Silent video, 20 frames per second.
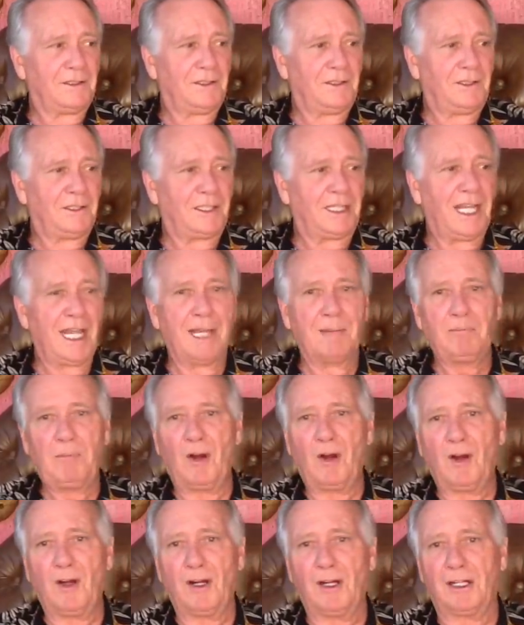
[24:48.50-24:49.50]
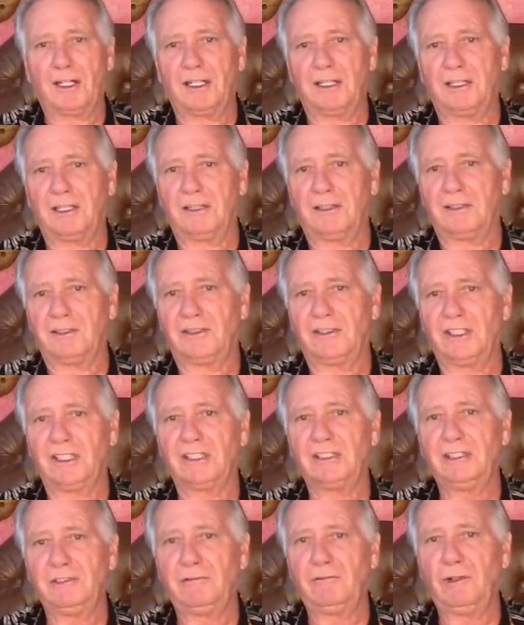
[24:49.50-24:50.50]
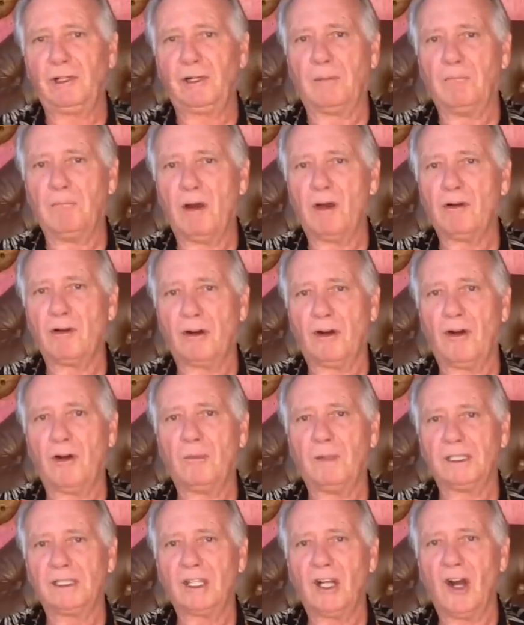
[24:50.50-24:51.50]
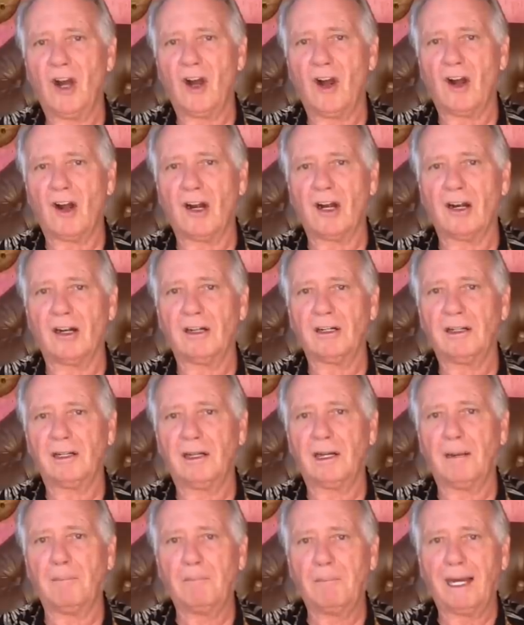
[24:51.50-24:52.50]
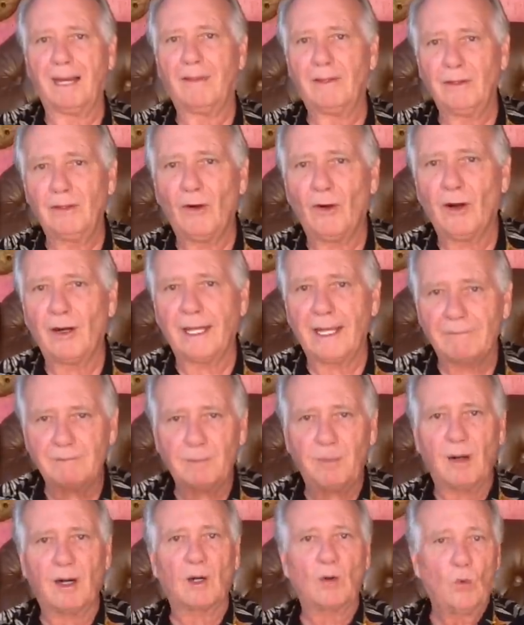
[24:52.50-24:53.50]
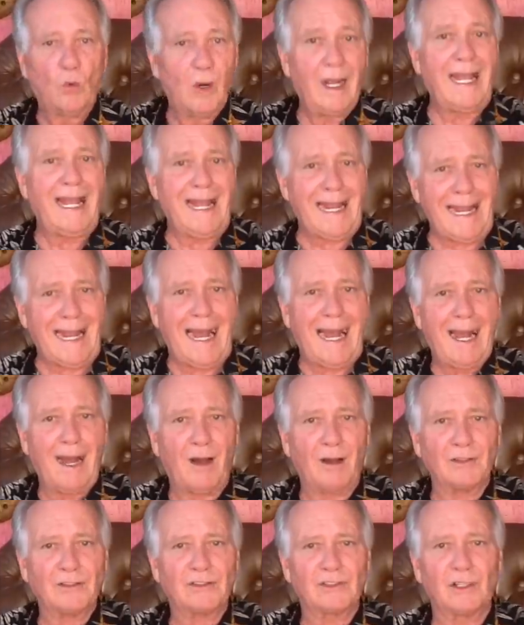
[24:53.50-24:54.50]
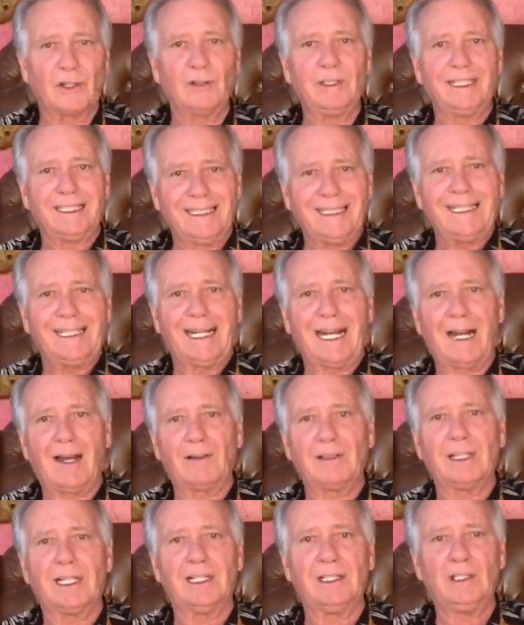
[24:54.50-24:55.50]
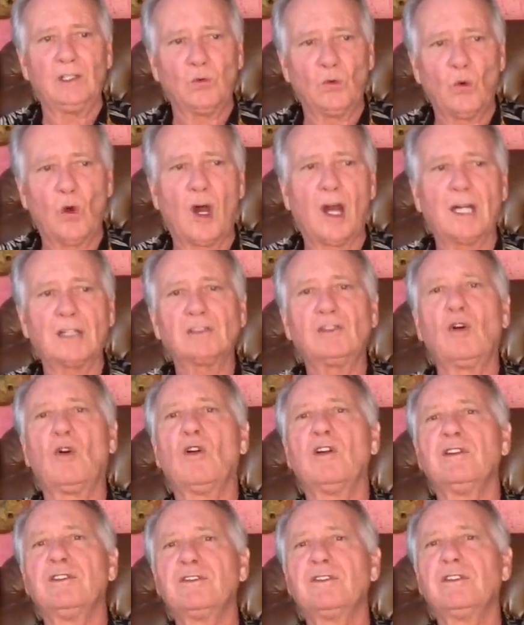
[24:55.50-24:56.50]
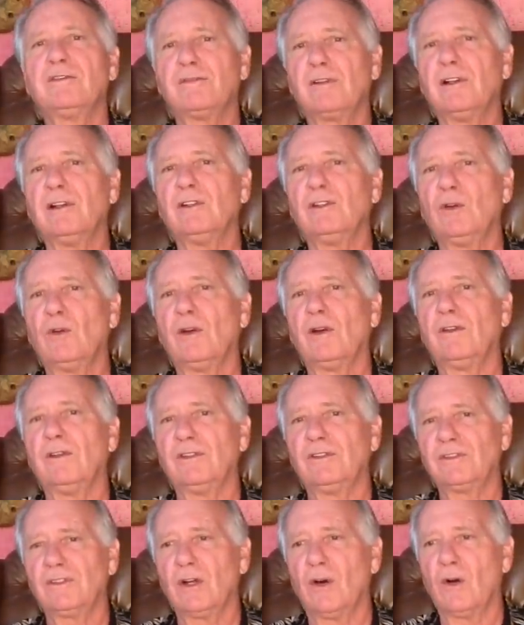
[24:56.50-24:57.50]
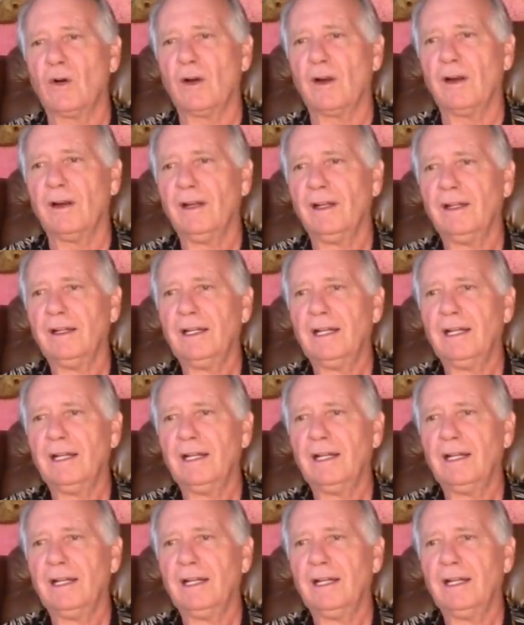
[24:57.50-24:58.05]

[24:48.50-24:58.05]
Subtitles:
you can't park 60 foot of motorhome and car up by the door. You have to park way out. So you get out and you walk towards the front door of the store.